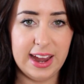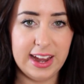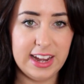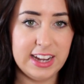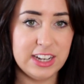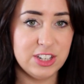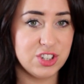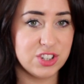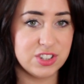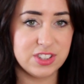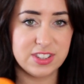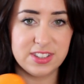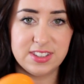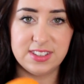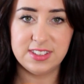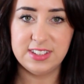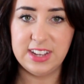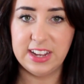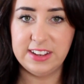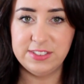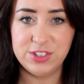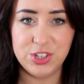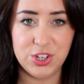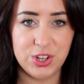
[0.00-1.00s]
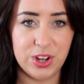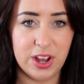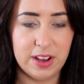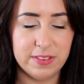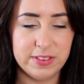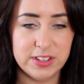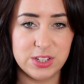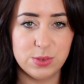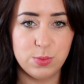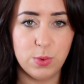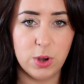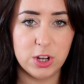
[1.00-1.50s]
It just saves you
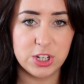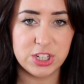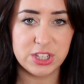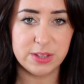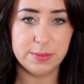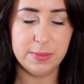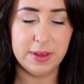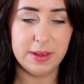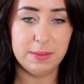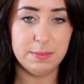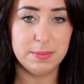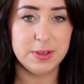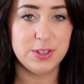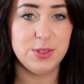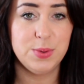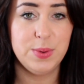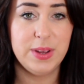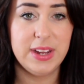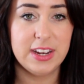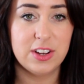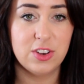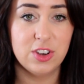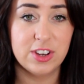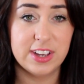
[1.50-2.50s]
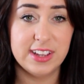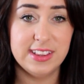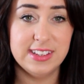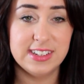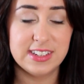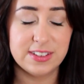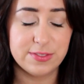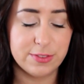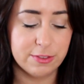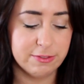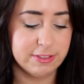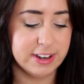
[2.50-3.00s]
having to wash them in between cooking the
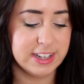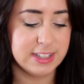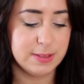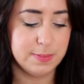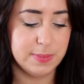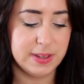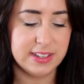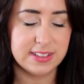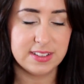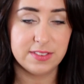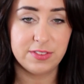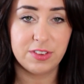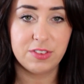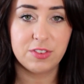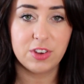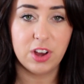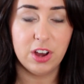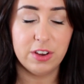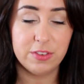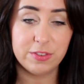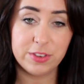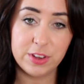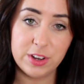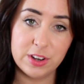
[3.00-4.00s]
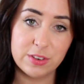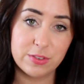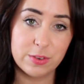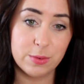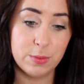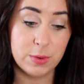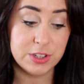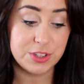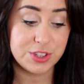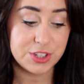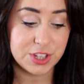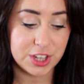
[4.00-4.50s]
different recipes if you've got a few
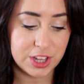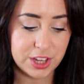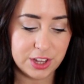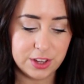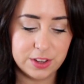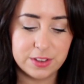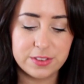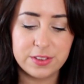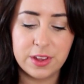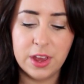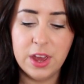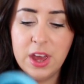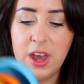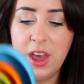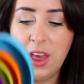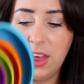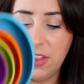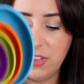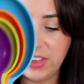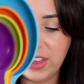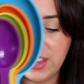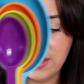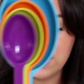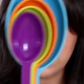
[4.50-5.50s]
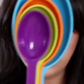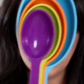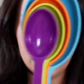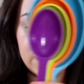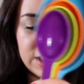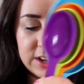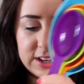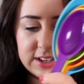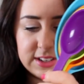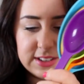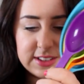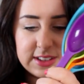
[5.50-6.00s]
different ones to use. These
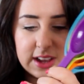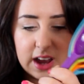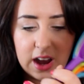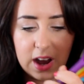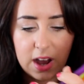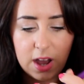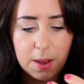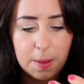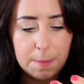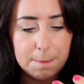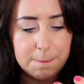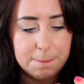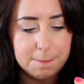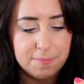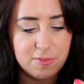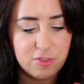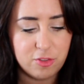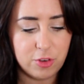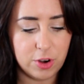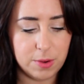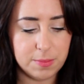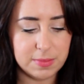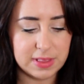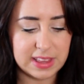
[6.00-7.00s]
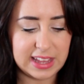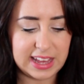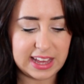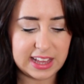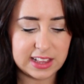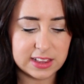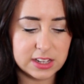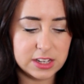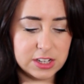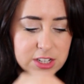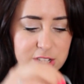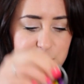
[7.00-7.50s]
ones are from
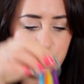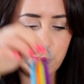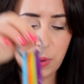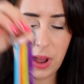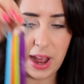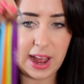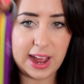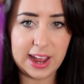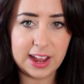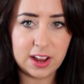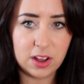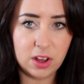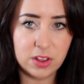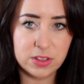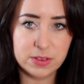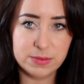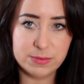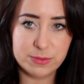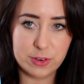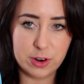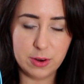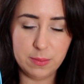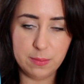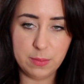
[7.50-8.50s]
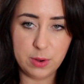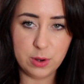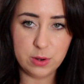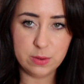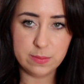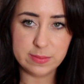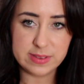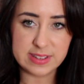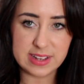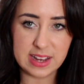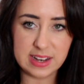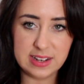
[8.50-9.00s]
Lakeland, but I got them from
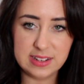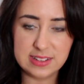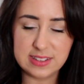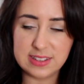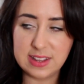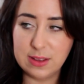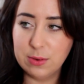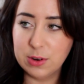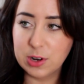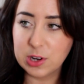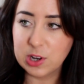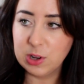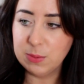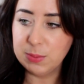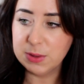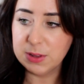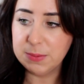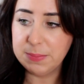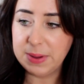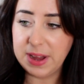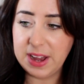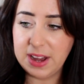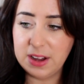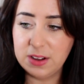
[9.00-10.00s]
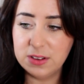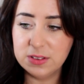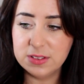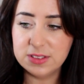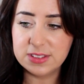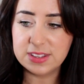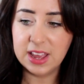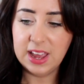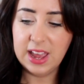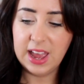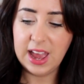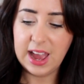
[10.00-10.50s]
HomeSense. They were a couple of
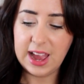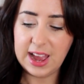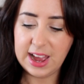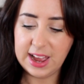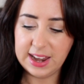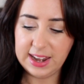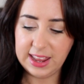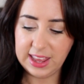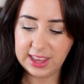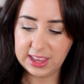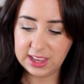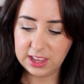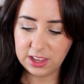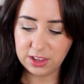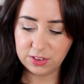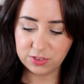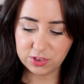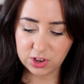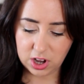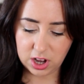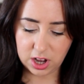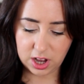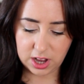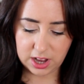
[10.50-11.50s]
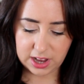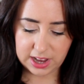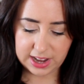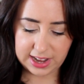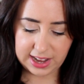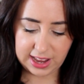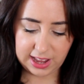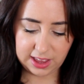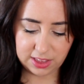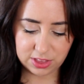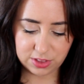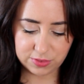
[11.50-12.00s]
pounds, and here you've got
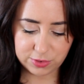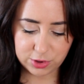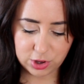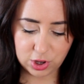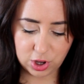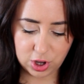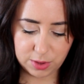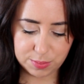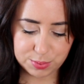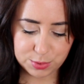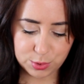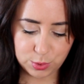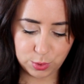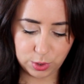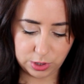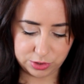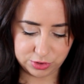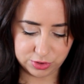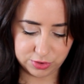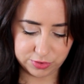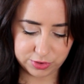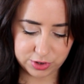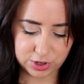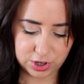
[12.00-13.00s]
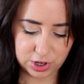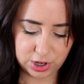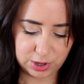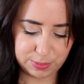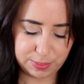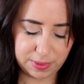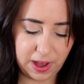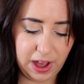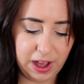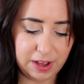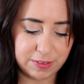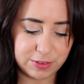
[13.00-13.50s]
an 1/8 of a cup, 1/4 of a cup,
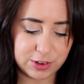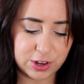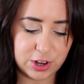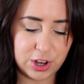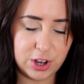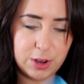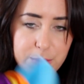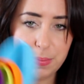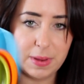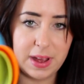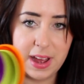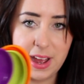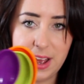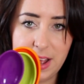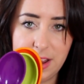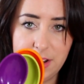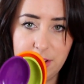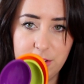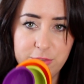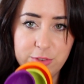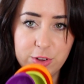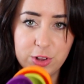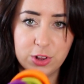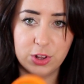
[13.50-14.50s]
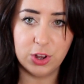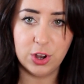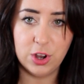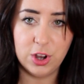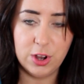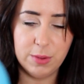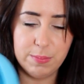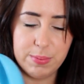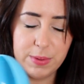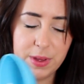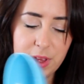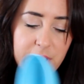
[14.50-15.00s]
1/2 a cup and a full
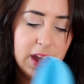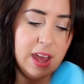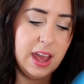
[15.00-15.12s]
cup.